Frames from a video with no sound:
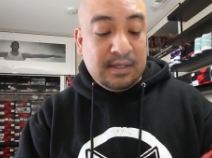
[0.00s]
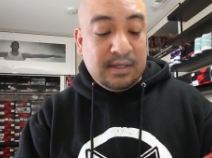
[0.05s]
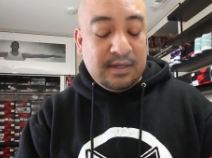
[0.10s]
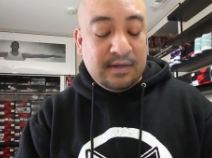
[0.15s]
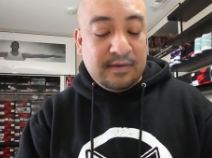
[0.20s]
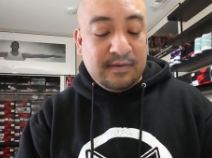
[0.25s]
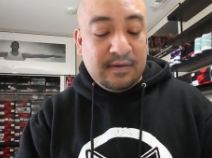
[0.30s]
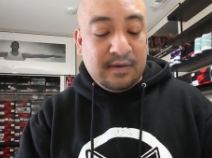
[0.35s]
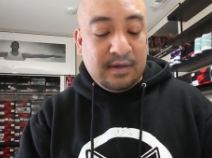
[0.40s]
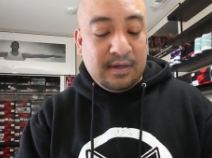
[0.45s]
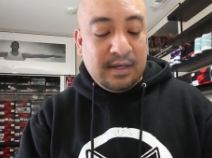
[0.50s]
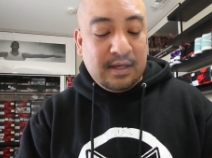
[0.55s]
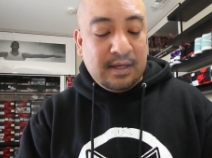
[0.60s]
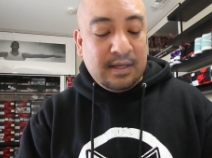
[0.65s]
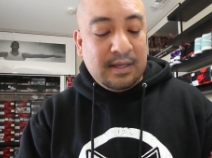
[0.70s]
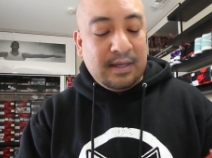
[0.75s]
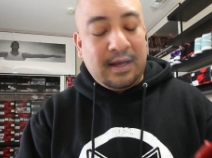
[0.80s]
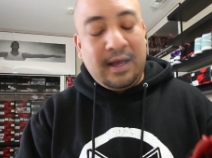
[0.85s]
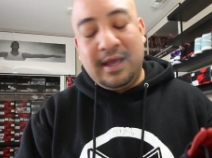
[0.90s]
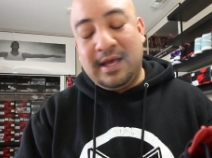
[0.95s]
Uh,
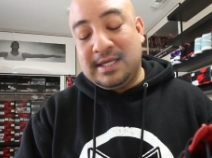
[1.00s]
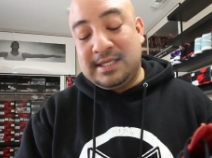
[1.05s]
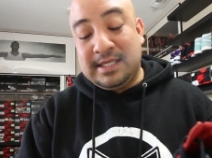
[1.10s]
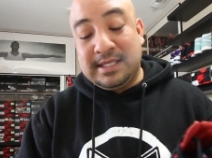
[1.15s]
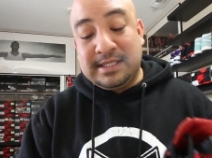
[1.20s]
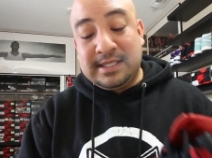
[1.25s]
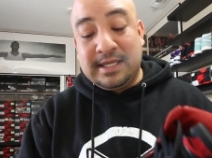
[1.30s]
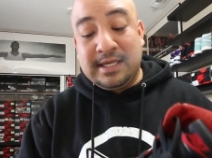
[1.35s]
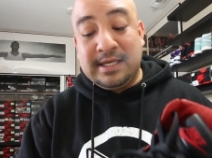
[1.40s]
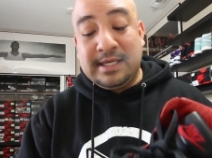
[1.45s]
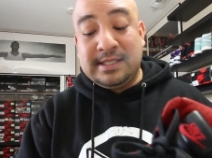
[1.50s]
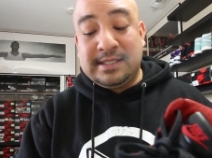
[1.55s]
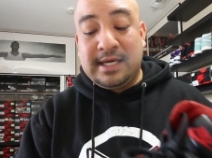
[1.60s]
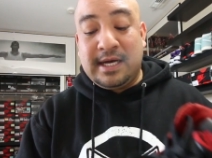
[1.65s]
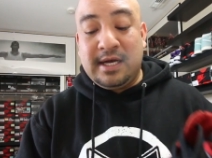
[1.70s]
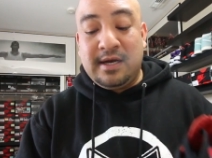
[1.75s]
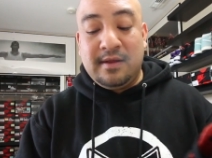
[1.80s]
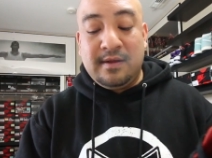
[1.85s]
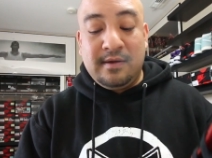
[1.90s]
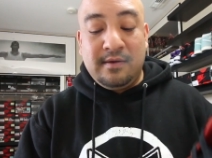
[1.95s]
I guess it's the
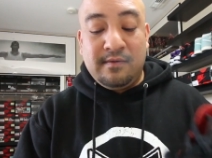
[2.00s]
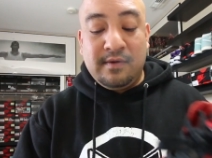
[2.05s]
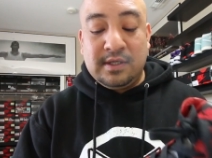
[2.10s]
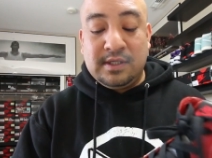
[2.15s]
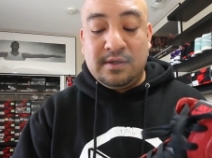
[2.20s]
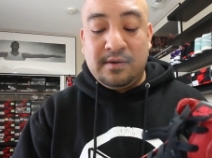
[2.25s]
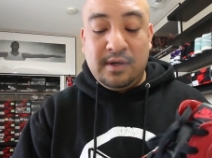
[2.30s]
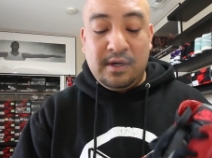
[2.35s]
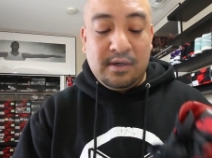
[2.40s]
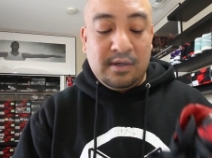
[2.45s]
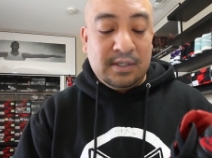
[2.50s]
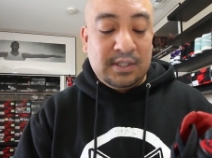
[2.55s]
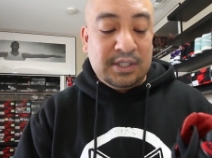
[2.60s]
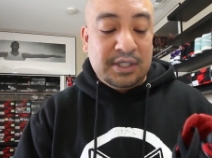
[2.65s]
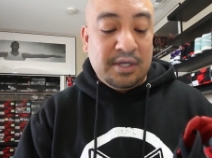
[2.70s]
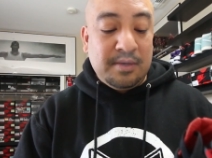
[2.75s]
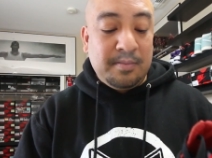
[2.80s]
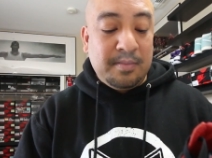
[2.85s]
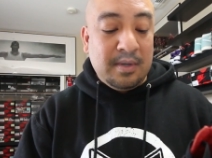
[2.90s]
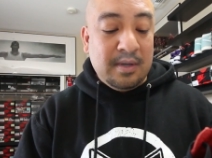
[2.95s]
design of the original
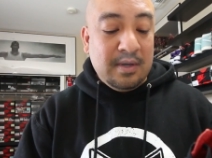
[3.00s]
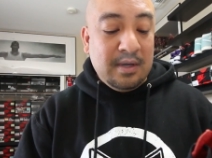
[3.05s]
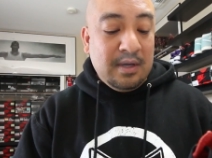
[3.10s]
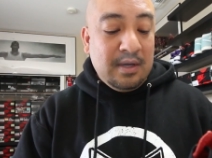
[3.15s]
Airship.